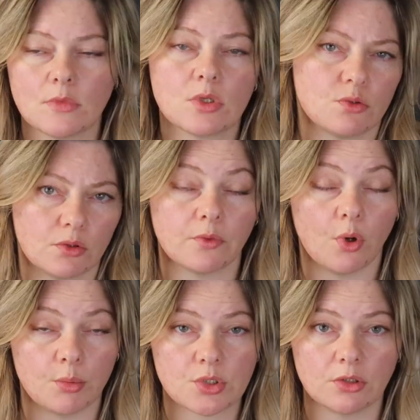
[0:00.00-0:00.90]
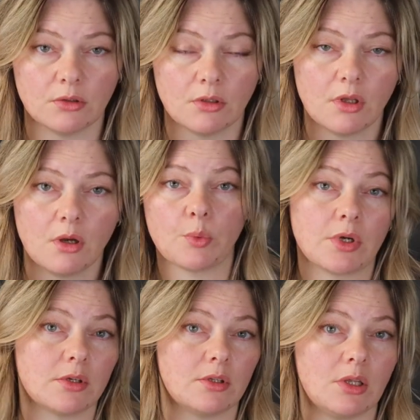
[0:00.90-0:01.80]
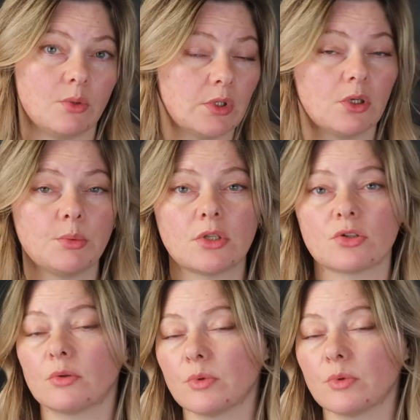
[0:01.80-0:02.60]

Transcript: sort of optional, where the window manager